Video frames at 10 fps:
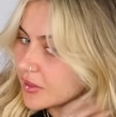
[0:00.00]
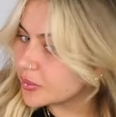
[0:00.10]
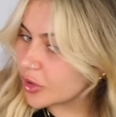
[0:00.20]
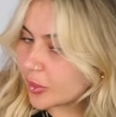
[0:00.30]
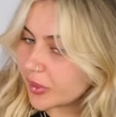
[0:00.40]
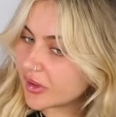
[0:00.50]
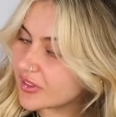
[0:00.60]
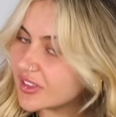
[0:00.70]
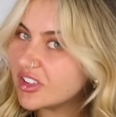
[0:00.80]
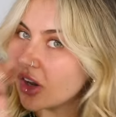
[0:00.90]
proper
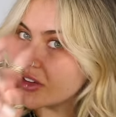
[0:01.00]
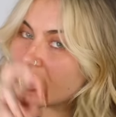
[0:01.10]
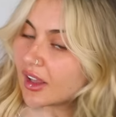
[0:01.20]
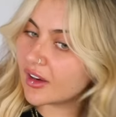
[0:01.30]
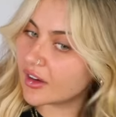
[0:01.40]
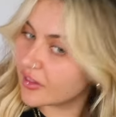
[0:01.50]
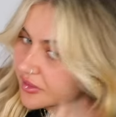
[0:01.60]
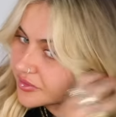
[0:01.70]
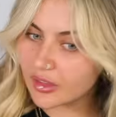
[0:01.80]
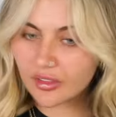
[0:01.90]
done hair.
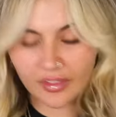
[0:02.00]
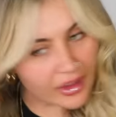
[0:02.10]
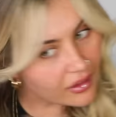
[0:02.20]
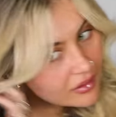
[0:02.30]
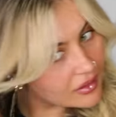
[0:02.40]
Love it.